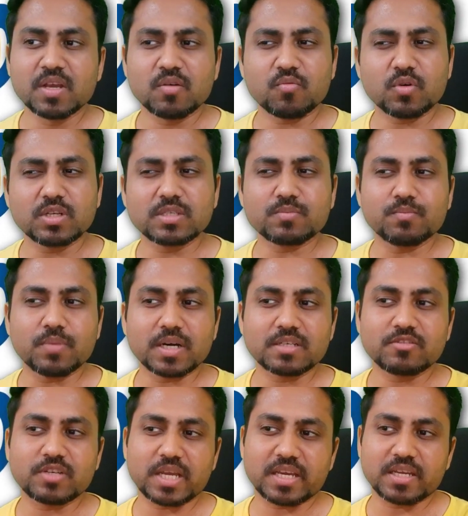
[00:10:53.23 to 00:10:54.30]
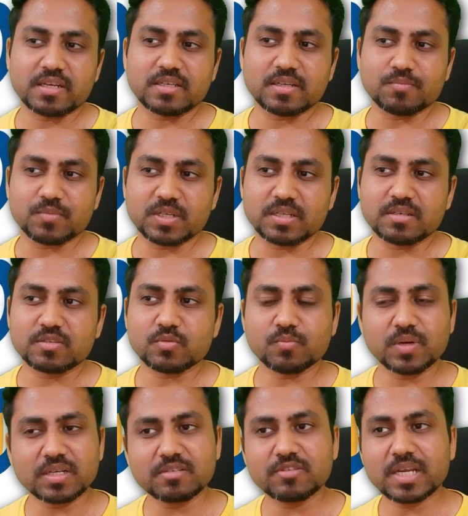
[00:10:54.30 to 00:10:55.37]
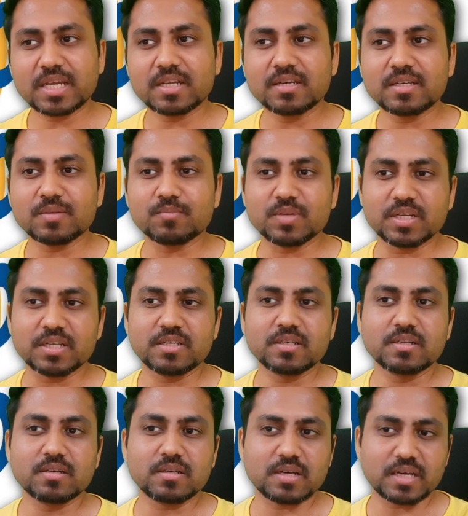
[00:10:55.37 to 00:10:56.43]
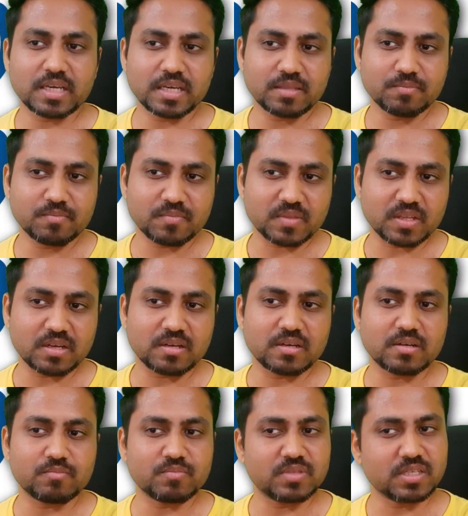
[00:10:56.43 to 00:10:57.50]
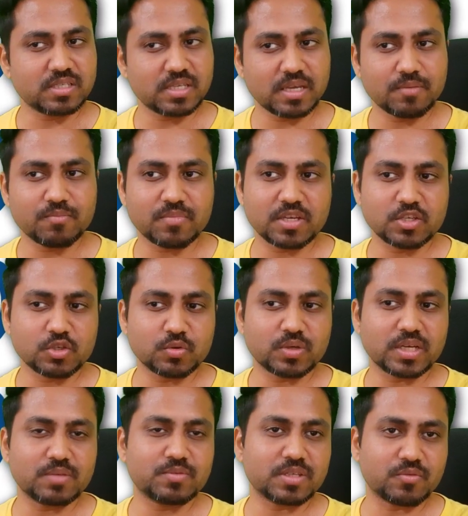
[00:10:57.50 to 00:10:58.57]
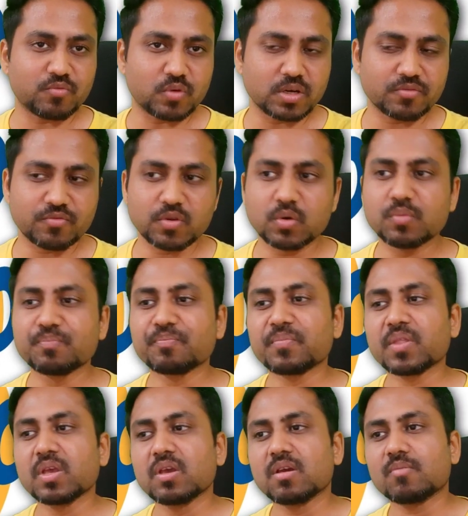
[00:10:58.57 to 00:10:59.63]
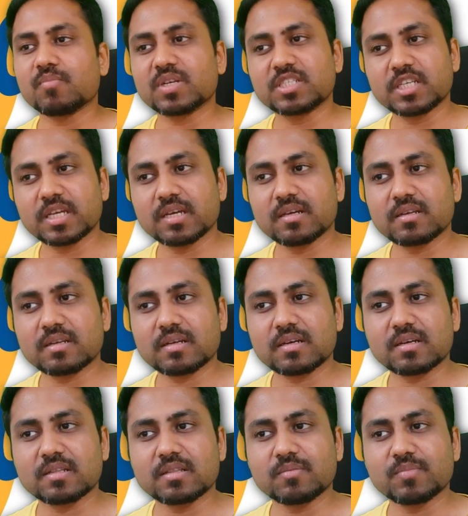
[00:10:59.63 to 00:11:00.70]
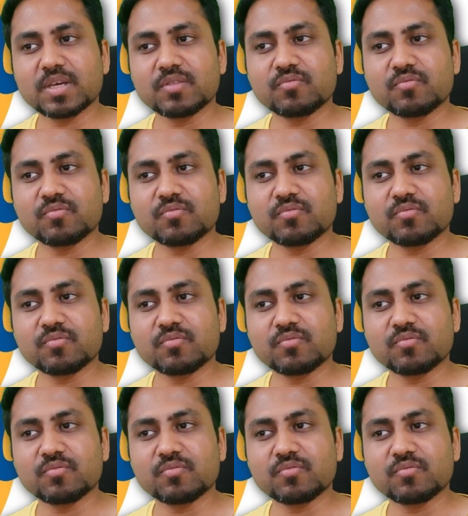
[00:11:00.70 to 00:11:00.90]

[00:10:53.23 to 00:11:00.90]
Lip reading: What is bug tracking template? So bug tracking template, again, the same issue types and workflow, but here the main